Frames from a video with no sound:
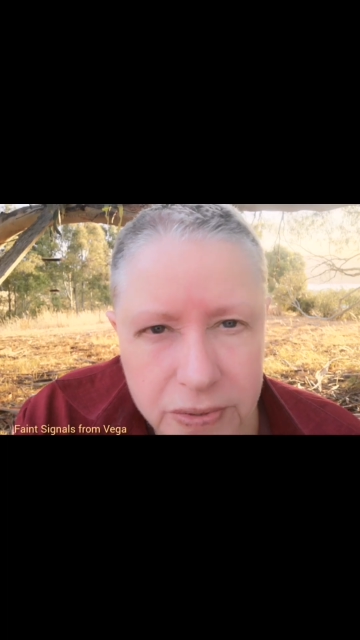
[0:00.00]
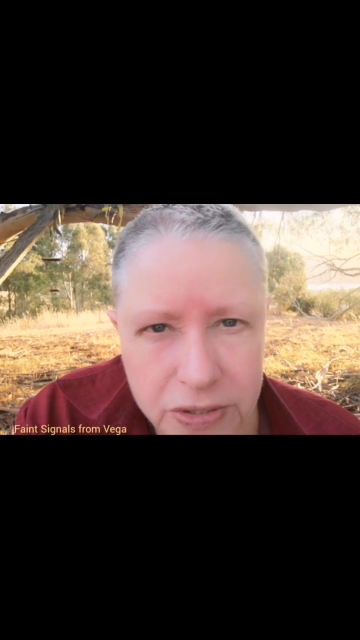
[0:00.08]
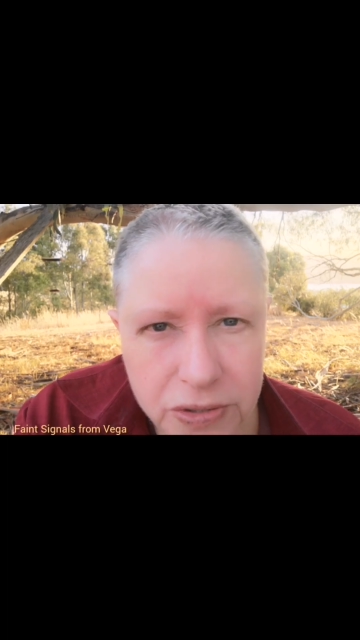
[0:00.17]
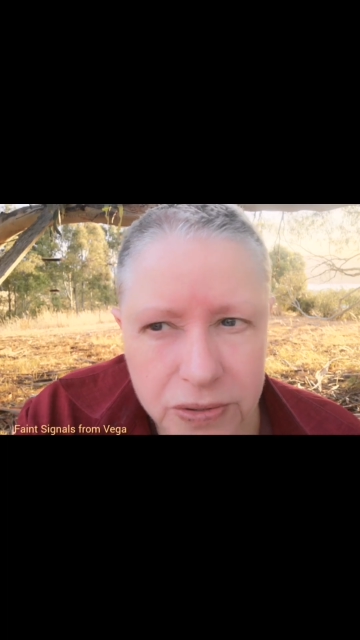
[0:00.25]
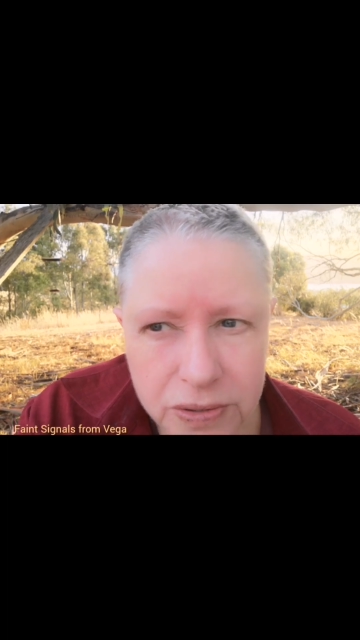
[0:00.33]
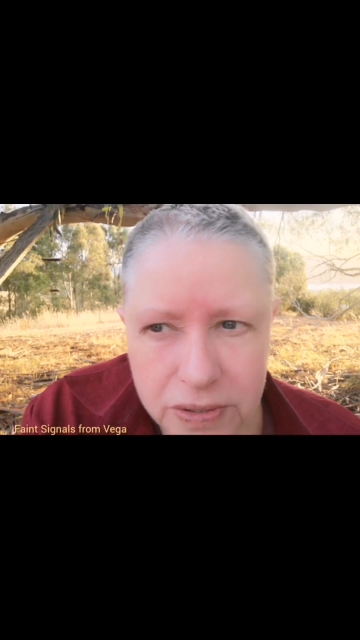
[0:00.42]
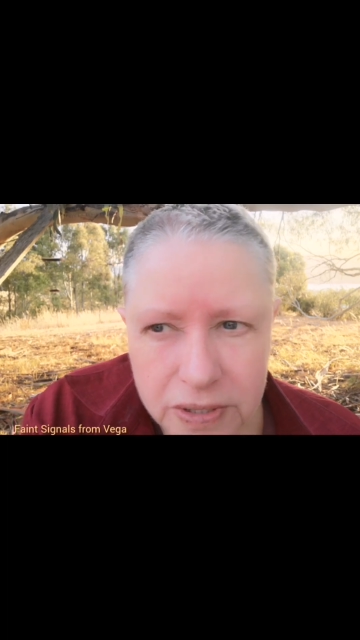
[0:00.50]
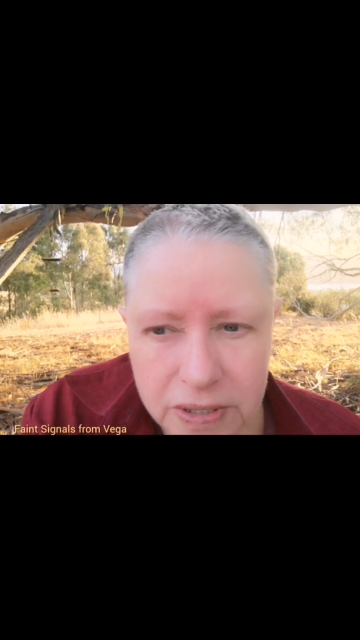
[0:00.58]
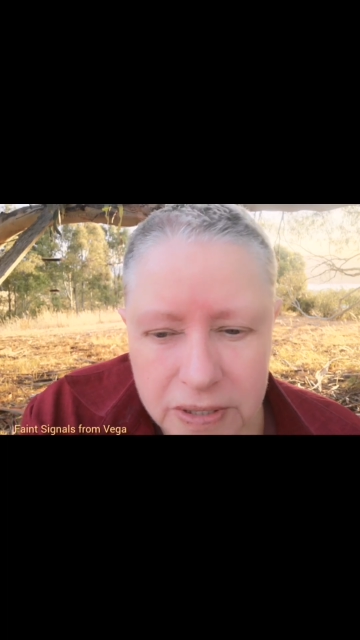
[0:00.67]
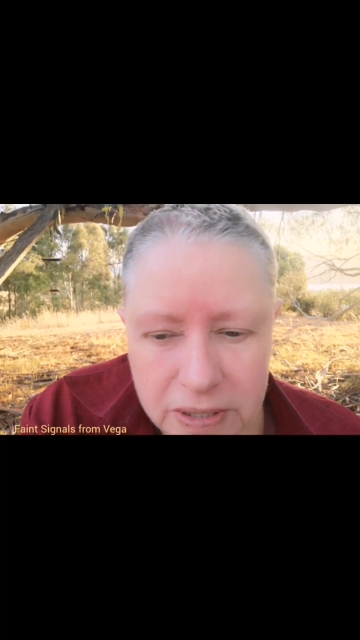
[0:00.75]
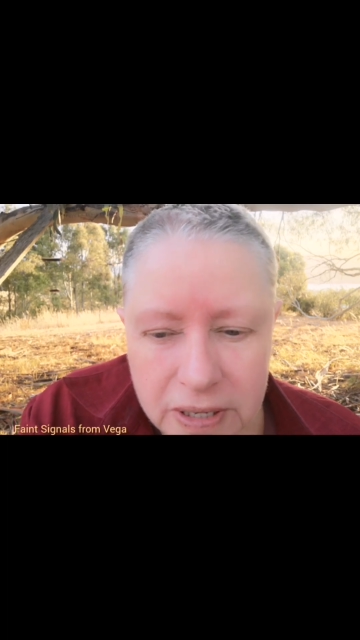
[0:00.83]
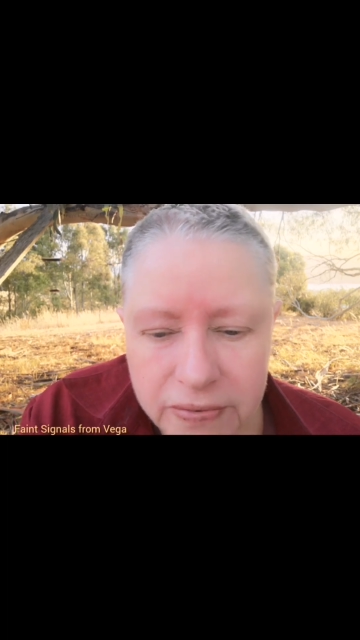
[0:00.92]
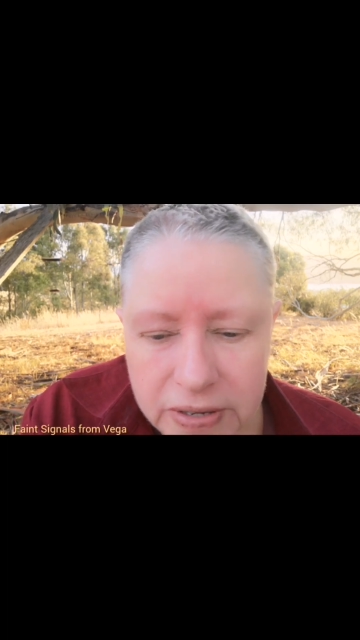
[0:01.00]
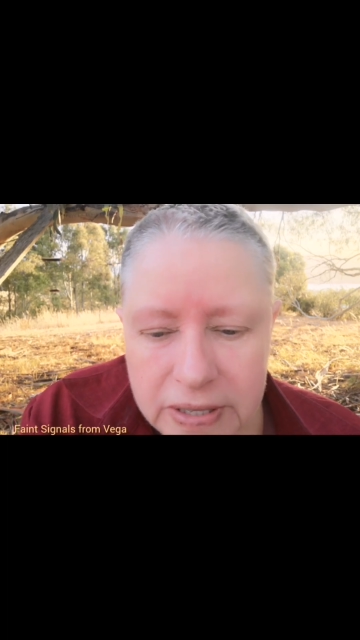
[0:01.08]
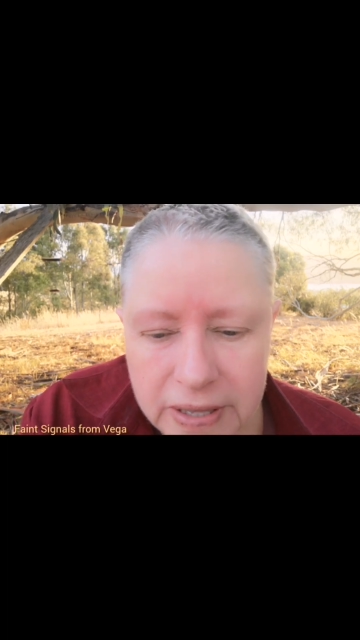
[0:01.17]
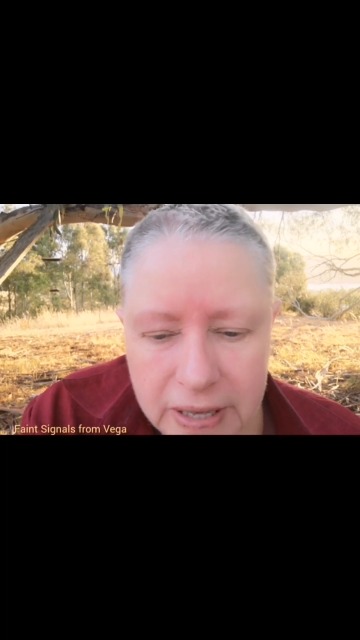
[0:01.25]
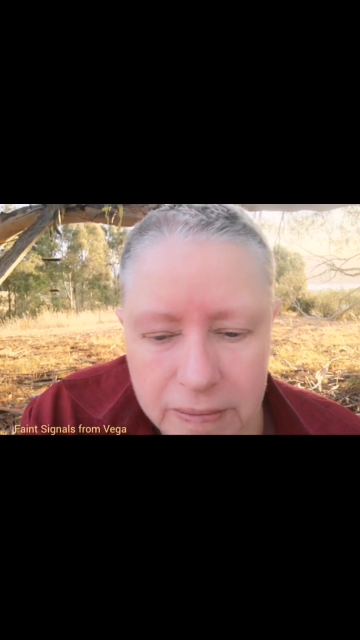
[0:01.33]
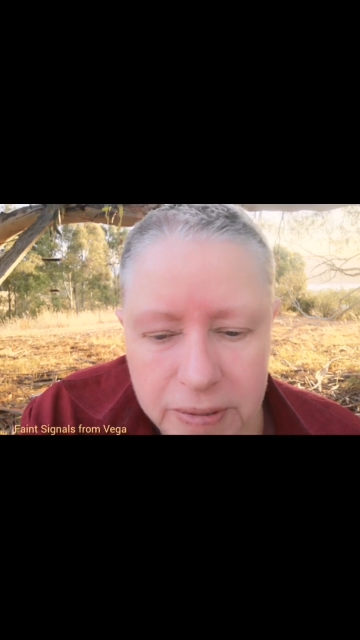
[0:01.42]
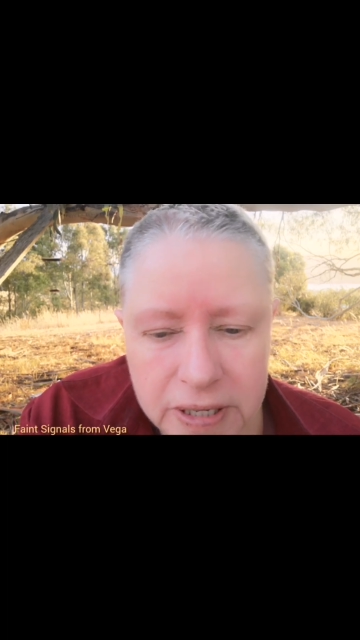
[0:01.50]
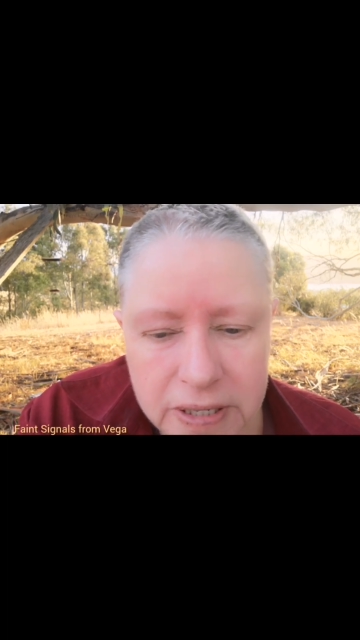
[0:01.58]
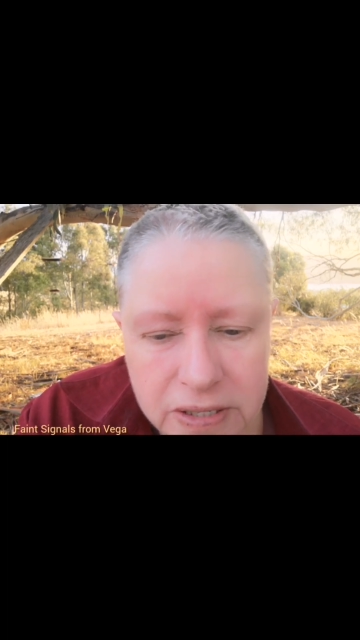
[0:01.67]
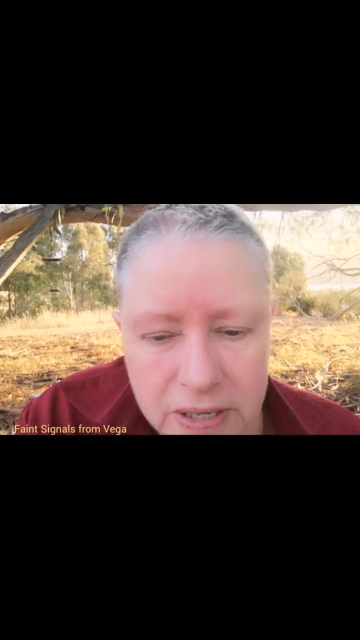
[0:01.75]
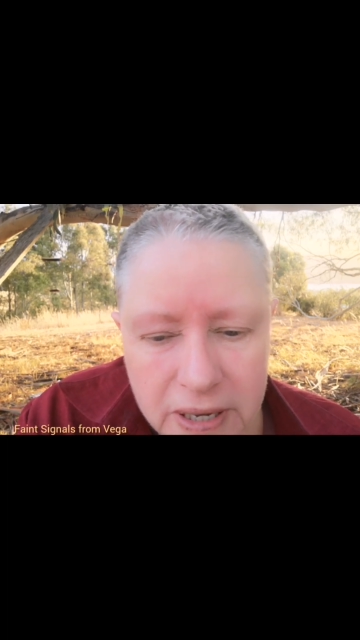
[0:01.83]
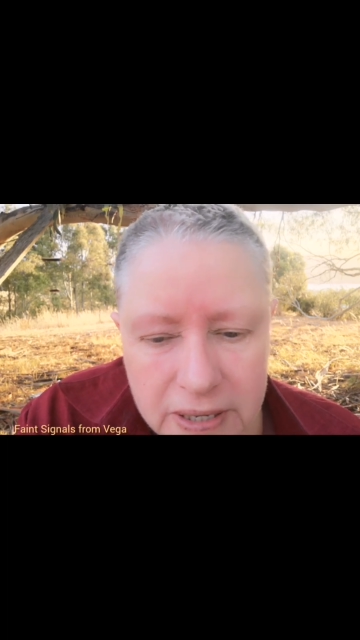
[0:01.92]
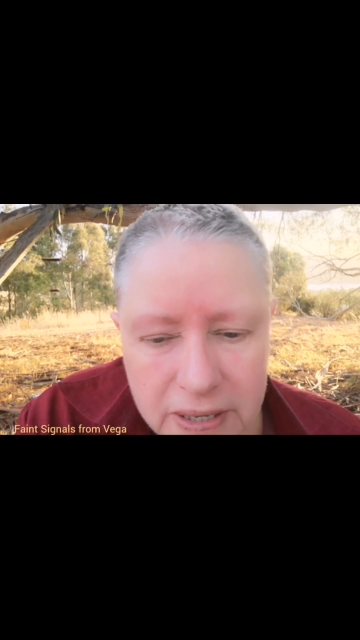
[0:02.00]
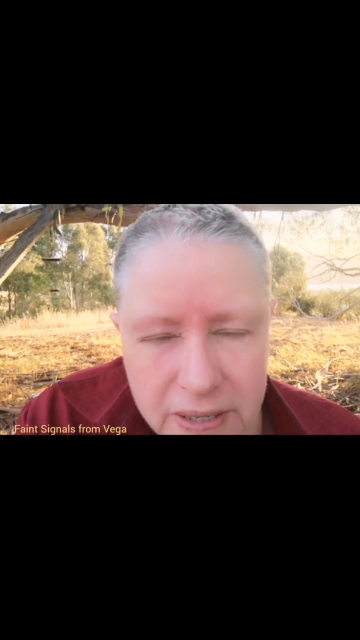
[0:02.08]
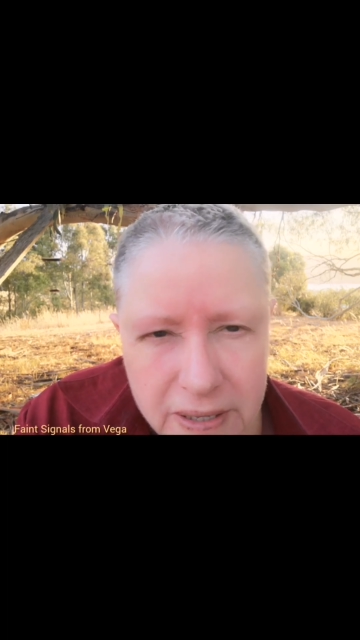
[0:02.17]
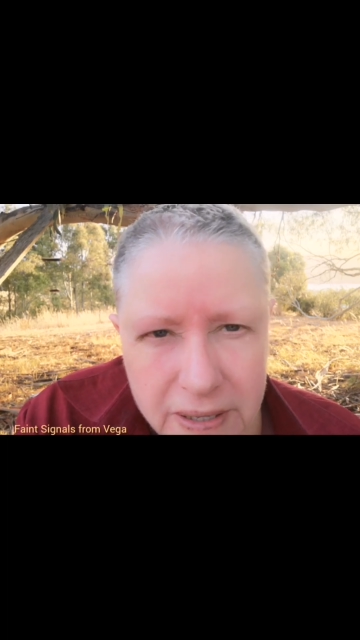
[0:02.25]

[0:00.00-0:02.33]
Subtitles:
you're living there, but it's like